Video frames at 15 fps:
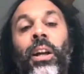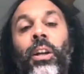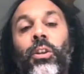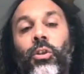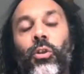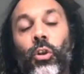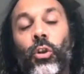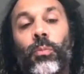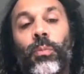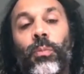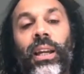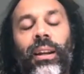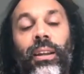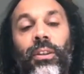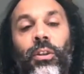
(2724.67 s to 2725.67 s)
just
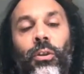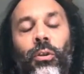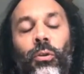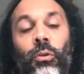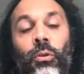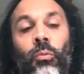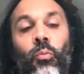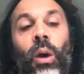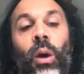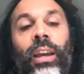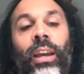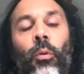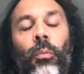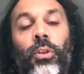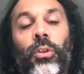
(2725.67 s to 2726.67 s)
beginning to wake
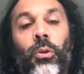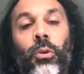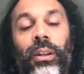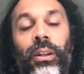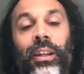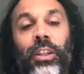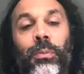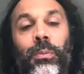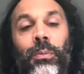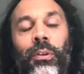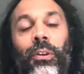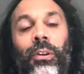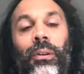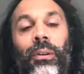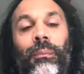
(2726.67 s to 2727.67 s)
up to and
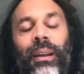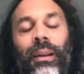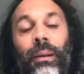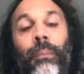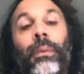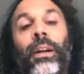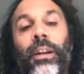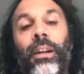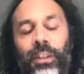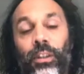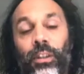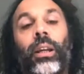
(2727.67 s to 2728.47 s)
explore personally.